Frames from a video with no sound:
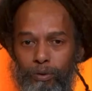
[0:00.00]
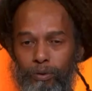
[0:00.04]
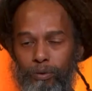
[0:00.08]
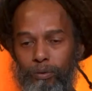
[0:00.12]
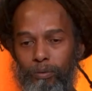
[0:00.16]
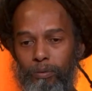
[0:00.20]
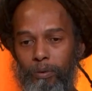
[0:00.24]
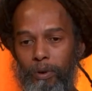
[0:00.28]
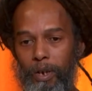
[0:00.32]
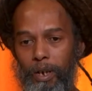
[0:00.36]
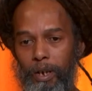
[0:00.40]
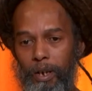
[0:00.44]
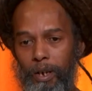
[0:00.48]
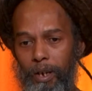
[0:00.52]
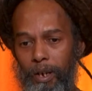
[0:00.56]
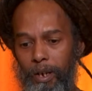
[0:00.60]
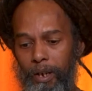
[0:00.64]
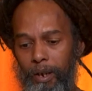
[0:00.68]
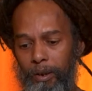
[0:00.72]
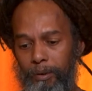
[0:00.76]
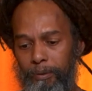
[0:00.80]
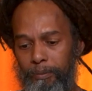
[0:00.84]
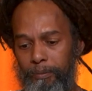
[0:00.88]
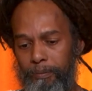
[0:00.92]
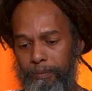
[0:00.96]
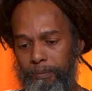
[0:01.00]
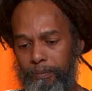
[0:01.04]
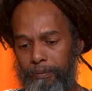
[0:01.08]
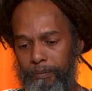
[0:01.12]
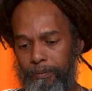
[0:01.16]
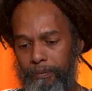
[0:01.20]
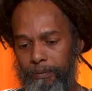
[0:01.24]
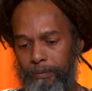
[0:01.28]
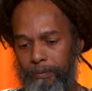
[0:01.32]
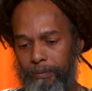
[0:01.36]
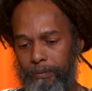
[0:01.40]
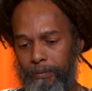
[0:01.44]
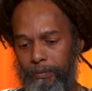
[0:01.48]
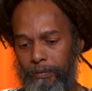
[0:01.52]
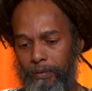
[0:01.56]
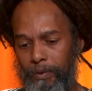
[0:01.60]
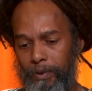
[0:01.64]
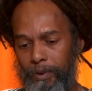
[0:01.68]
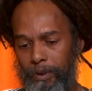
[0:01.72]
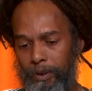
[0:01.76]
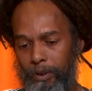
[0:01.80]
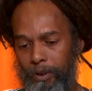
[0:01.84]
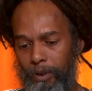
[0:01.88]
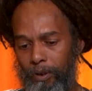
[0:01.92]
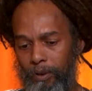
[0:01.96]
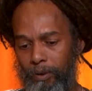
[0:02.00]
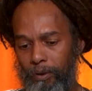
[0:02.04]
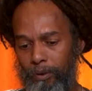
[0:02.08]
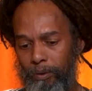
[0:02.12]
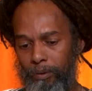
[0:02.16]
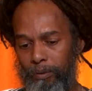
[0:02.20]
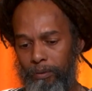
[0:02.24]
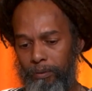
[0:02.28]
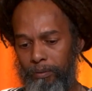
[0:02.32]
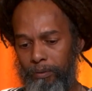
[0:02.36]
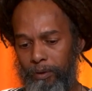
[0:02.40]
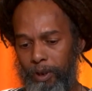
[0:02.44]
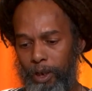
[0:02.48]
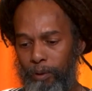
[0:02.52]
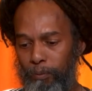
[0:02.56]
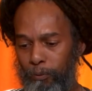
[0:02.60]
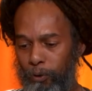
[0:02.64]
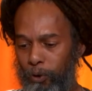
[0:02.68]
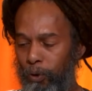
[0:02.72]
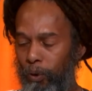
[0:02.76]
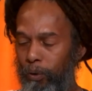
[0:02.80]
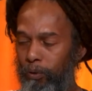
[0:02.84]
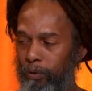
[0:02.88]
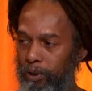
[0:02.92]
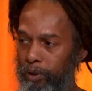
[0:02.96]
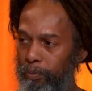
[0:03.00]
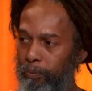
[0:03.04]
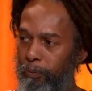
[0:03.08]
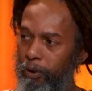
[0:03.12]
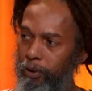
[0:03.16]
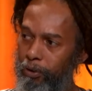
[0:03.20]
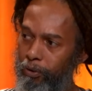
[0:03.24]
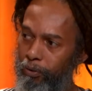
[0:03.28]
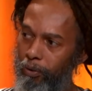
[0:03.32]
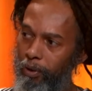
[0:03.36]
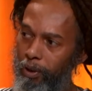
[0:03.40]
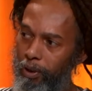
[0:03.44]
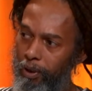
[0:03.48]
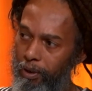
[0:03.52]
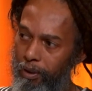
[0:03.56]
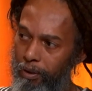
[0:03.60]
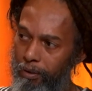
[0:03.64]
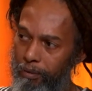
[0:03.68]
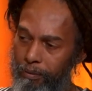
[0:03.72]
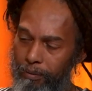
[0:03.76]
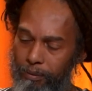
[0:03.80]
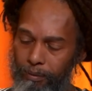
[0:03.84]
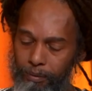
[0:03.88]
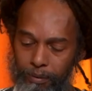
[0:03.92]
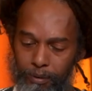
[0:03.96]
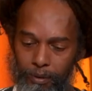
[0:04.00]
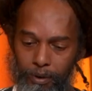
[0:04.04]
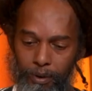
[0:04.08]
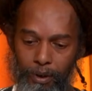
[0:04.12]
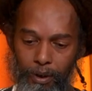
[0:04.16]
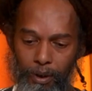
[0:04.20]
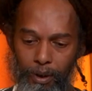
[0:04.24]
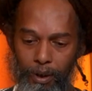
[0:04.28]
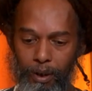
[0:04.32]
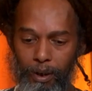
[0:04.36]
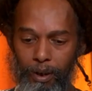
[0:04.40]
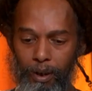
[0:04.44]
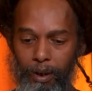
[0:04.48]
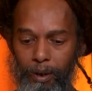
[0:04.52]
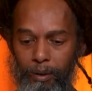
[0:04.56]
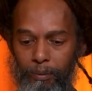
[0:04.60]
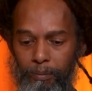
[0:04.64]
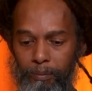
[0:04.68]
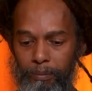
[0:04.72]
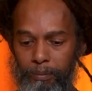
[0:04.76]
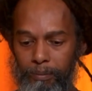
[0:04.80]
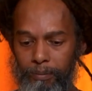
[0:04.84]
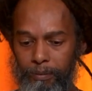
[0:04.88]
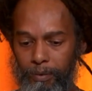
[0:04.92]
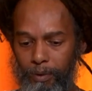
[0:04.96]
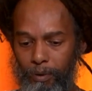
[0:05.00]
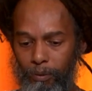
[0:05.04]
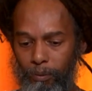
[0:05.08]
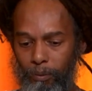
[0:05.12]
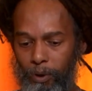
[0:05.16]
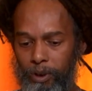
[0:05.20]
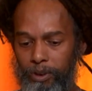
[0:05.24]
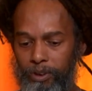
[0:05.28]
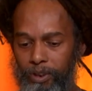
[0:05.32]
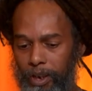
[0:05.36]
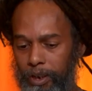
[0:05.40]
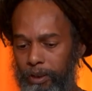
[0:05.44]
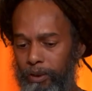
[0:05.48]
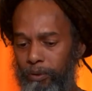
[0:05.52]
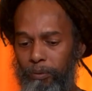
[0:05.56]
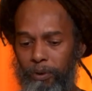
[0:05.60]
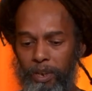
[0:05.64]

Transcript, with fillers: uh, you know keep growing spiritually. Right. Um, once I do